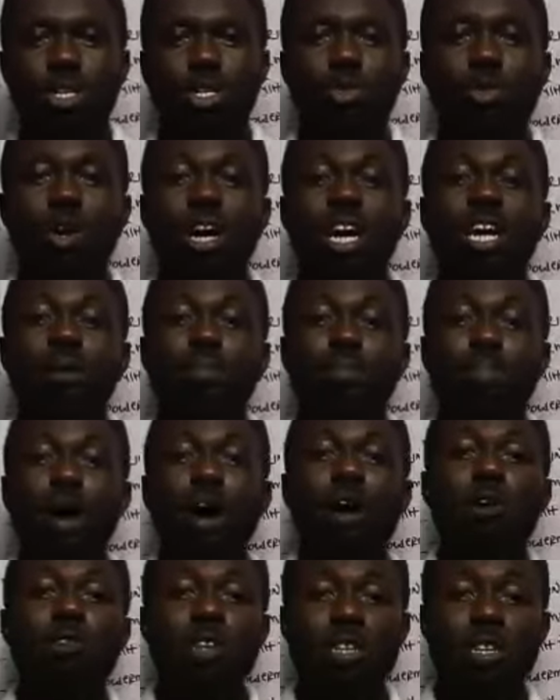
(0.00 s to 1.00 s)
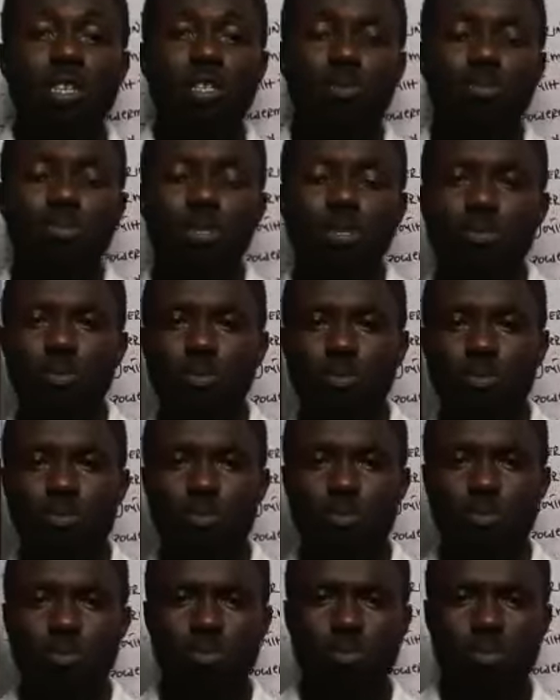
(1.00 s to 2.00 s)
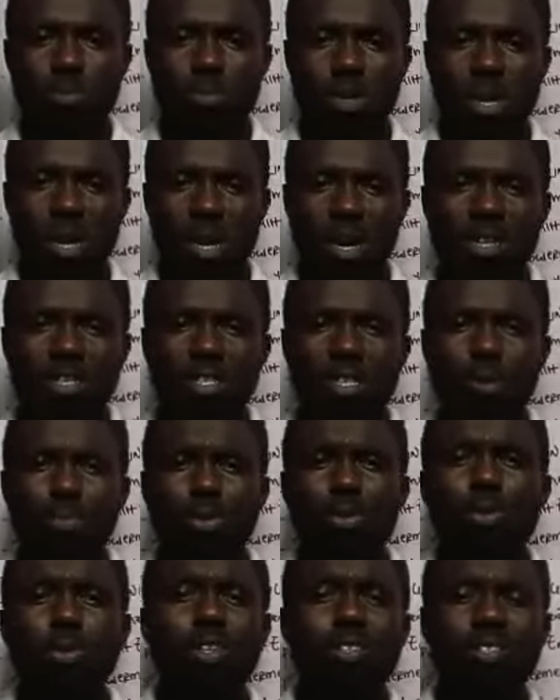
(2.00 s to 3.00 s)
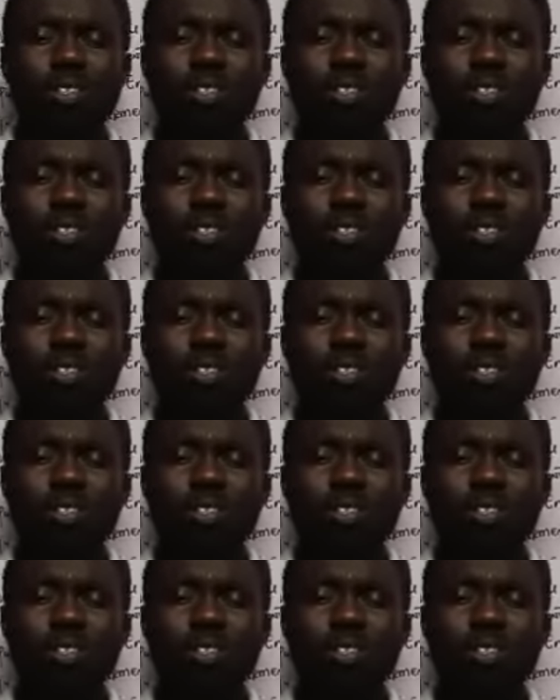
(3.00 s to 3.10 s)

you are empowering these people. Entrepreneurial